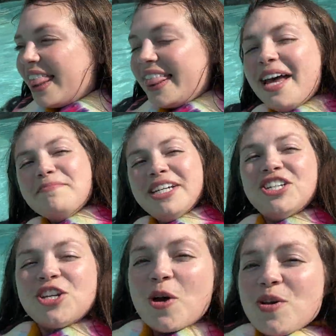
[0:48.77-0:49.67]
Let me
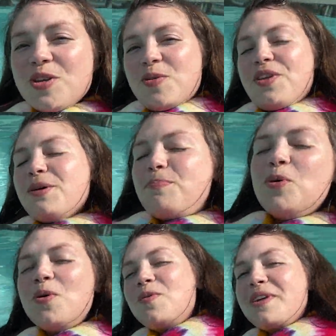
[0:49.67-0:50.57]
show you the
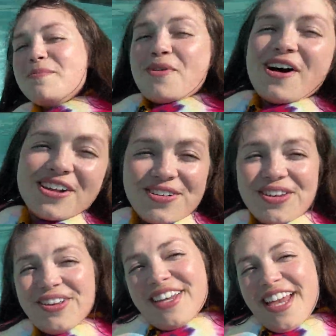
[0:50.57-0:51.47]
pool
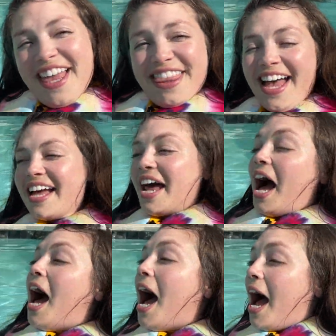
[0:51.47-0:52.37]
remodel that
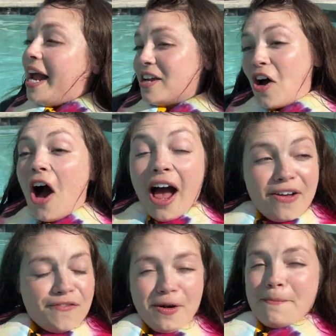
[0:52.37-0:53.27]
I got
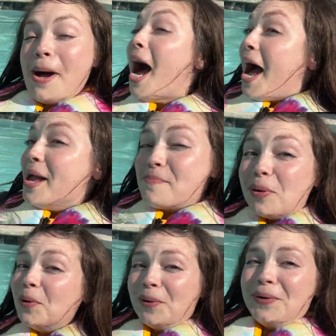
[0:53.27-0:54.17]
for my
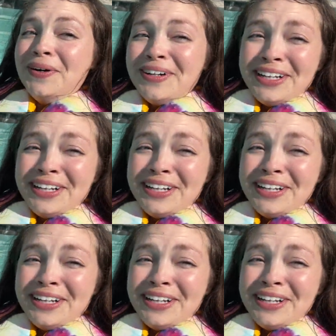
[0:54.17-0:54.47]
pool.